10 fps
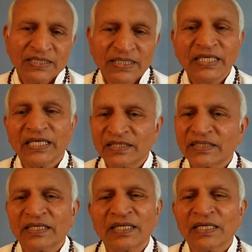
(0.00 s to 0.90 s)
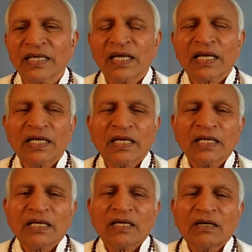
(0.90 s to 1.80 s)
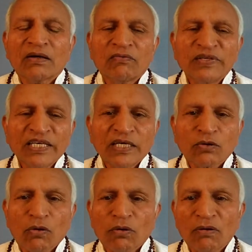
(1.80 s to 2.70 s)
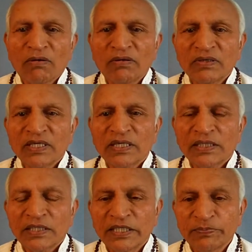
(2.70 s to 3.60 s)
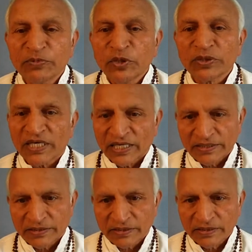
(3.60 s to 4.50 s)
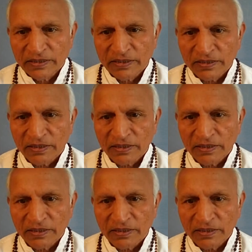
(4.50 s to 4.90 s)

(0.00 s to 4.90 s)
Yes. We are all hypnotized.